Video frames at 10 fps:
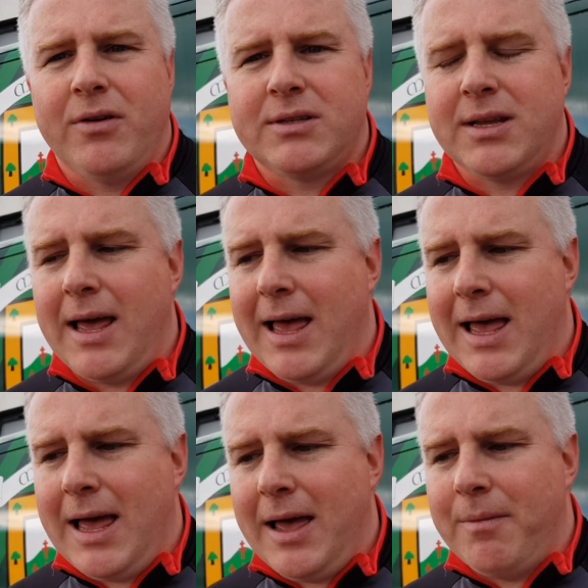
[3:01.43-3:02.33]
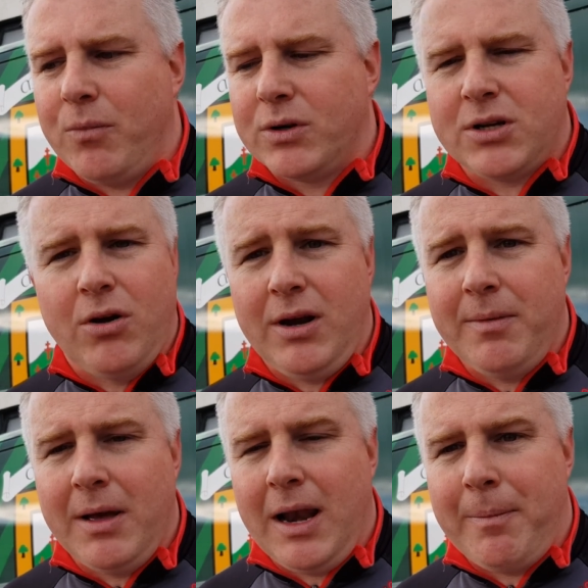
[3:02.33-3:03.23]
us. Um, we're
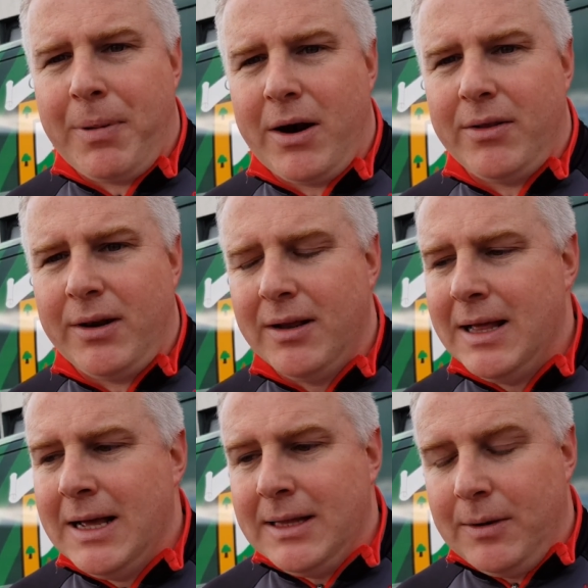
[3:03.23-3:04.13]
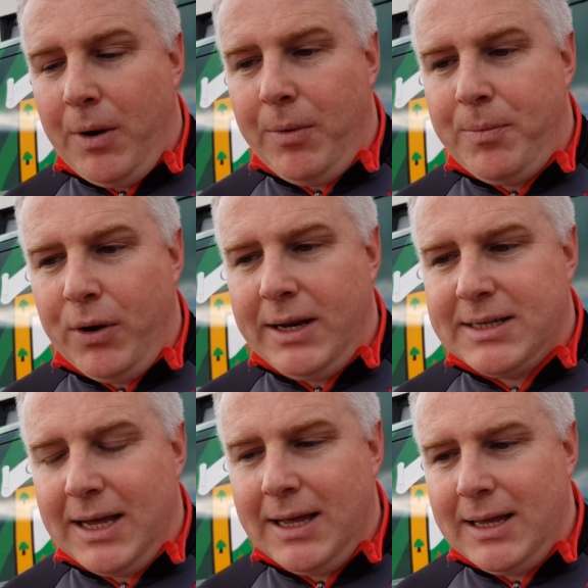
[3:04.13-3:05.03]
certainly a lot better than, than what we put
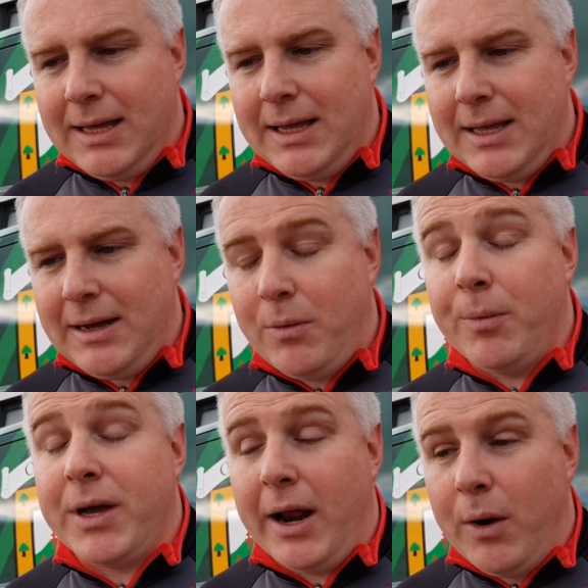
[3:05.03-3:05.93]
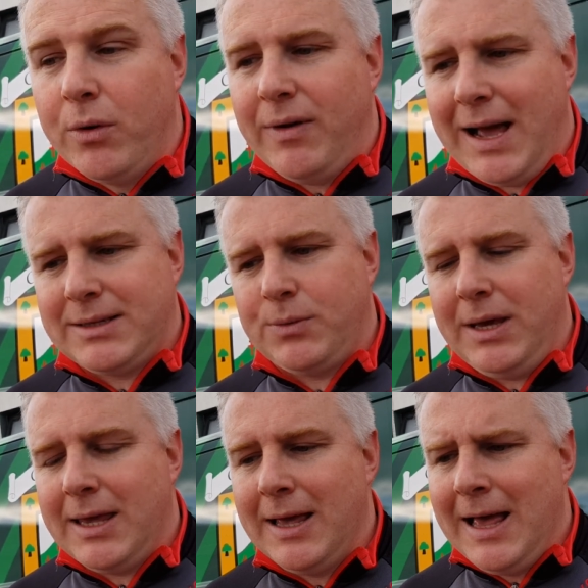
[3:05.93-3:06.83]
into uh, or what we got out of last
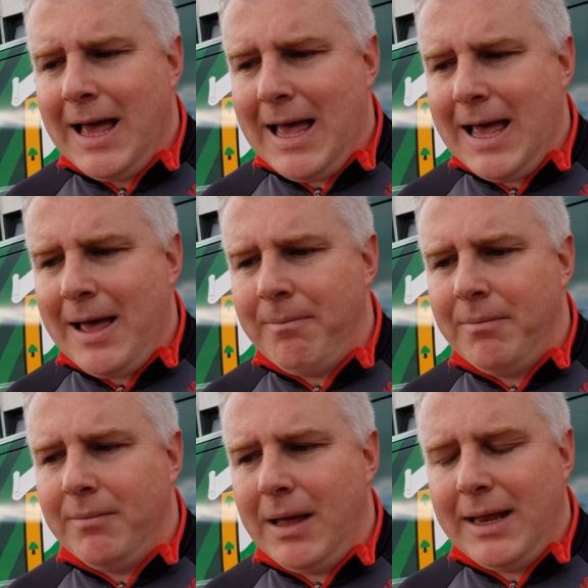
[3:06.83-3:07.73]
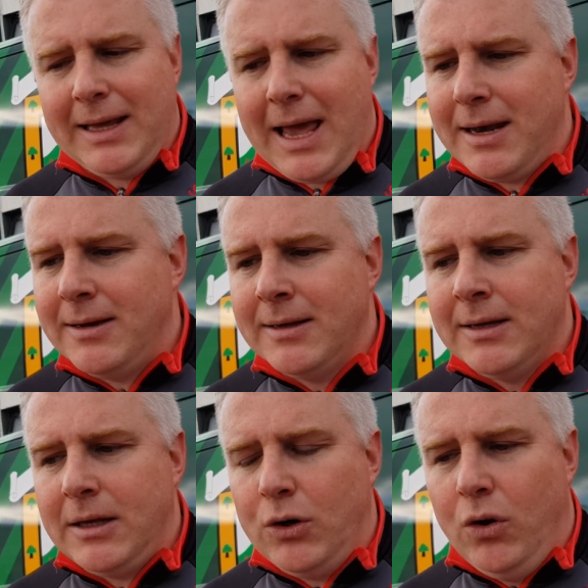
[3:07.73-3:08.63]
week. Um, and again,
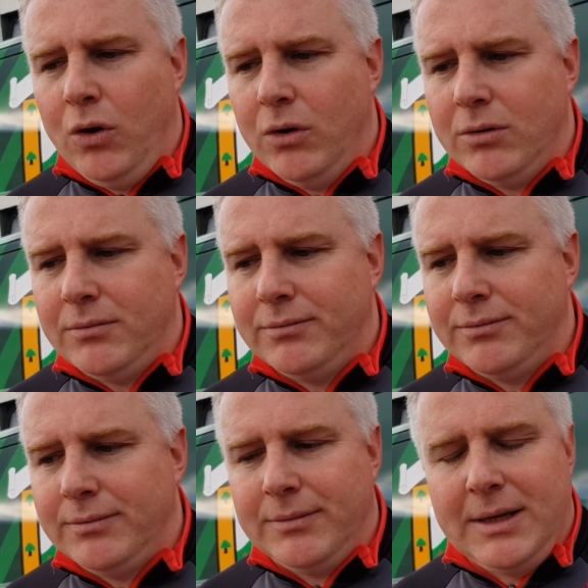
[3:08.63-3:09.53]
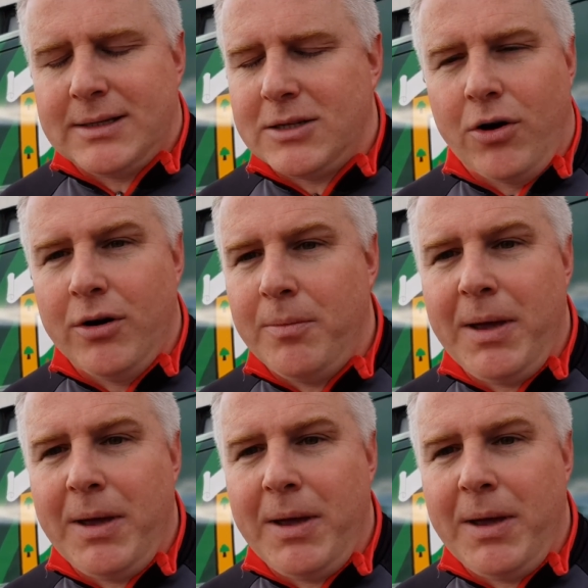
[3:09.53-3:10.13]
you know, it's a turn of the